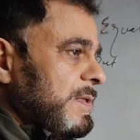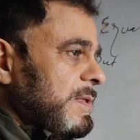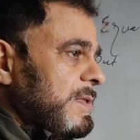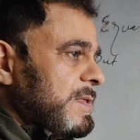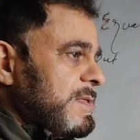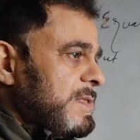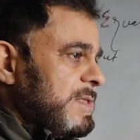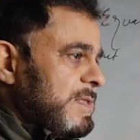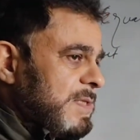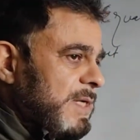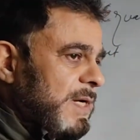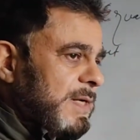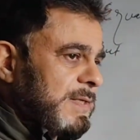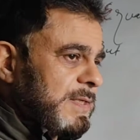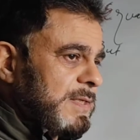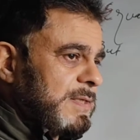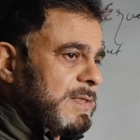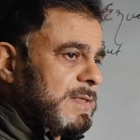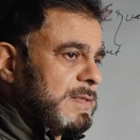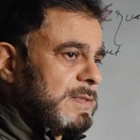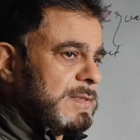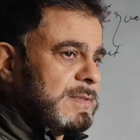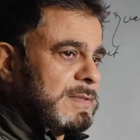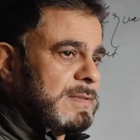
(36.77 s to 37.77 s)

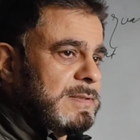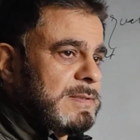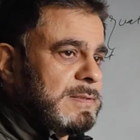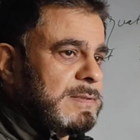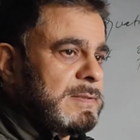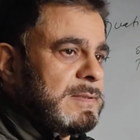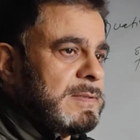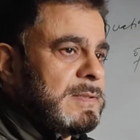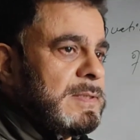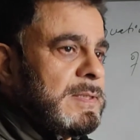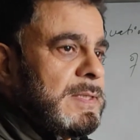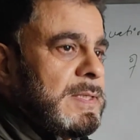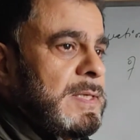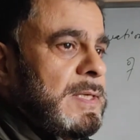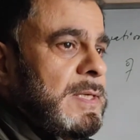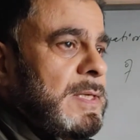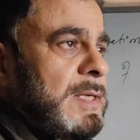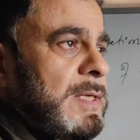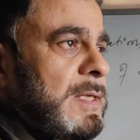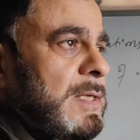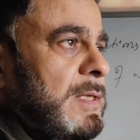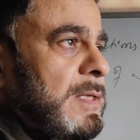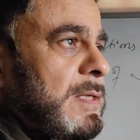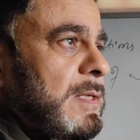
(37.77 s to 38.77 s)
starting
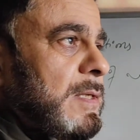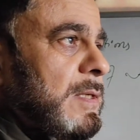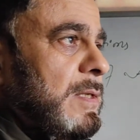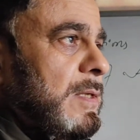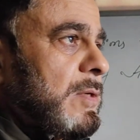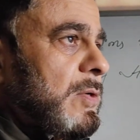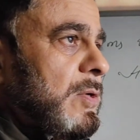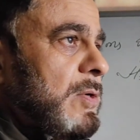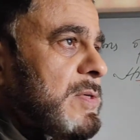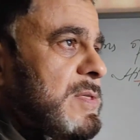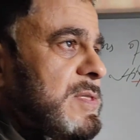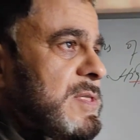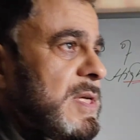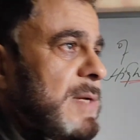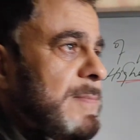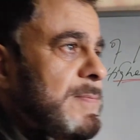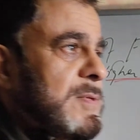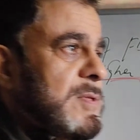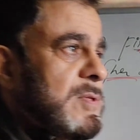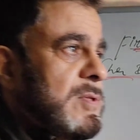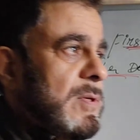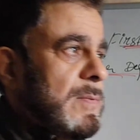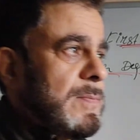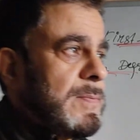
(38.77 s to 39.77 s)

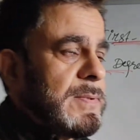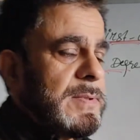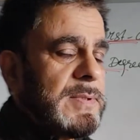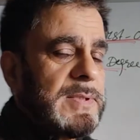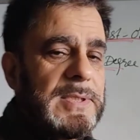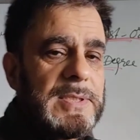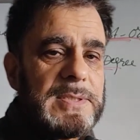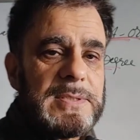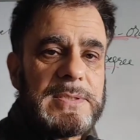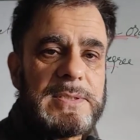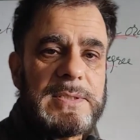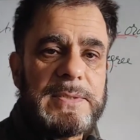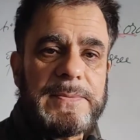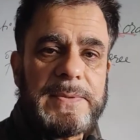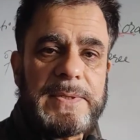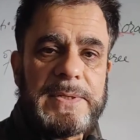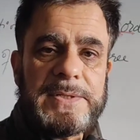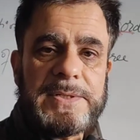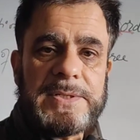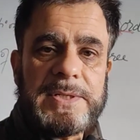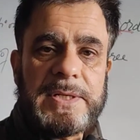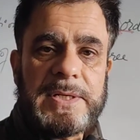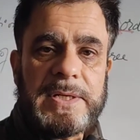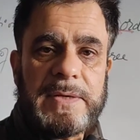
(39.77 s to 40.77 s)
concepts of this
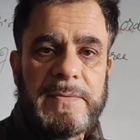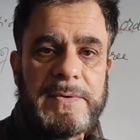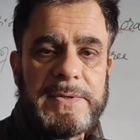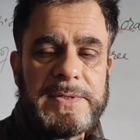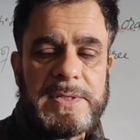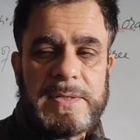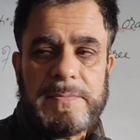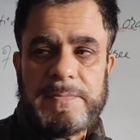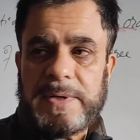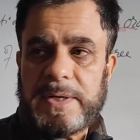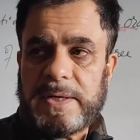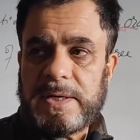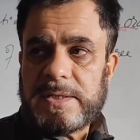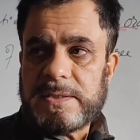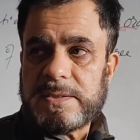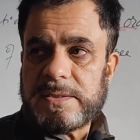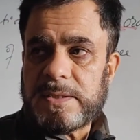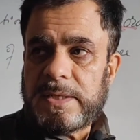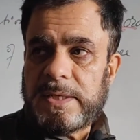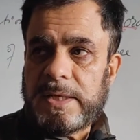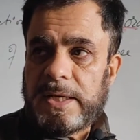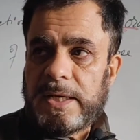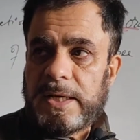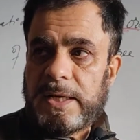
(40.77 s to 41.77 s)
differential equation, because
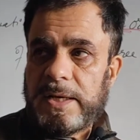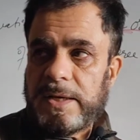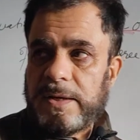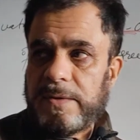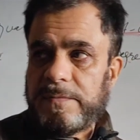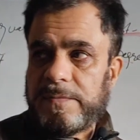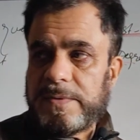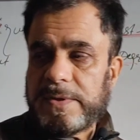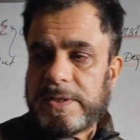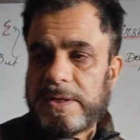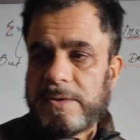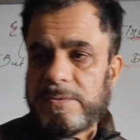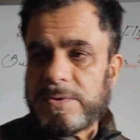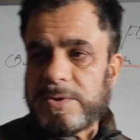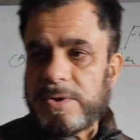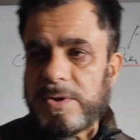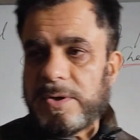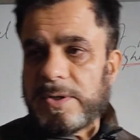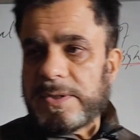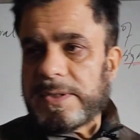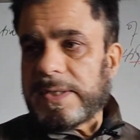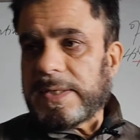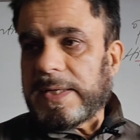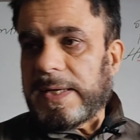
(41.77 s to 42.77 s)
without
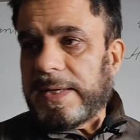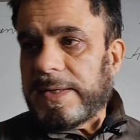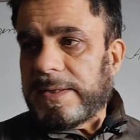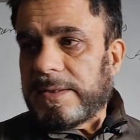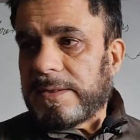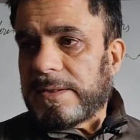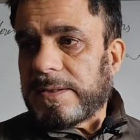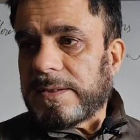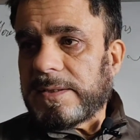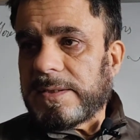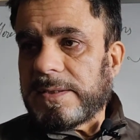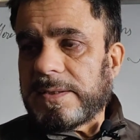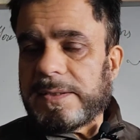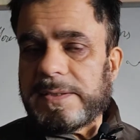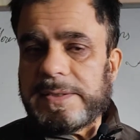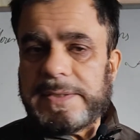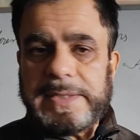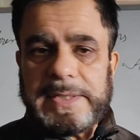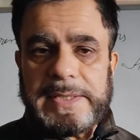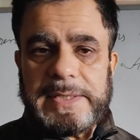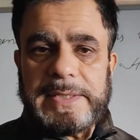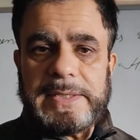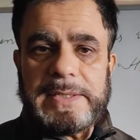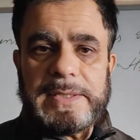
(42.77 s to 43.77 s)
order and
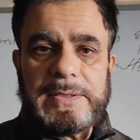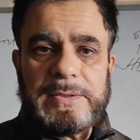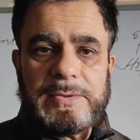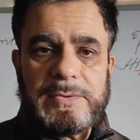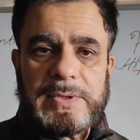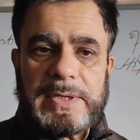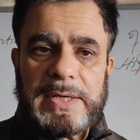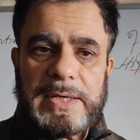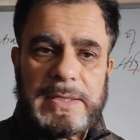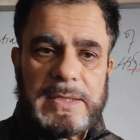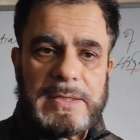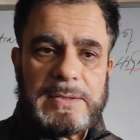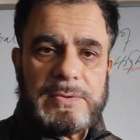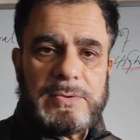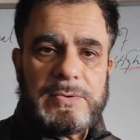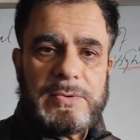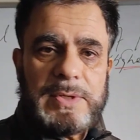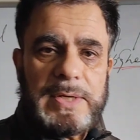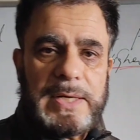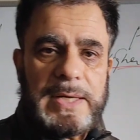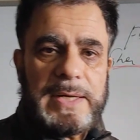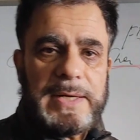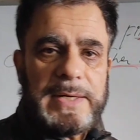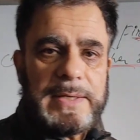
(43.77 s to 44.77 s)
degree you cannot
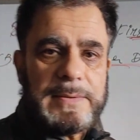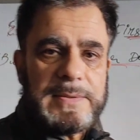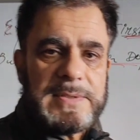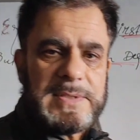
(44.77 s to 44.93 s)
go ahead.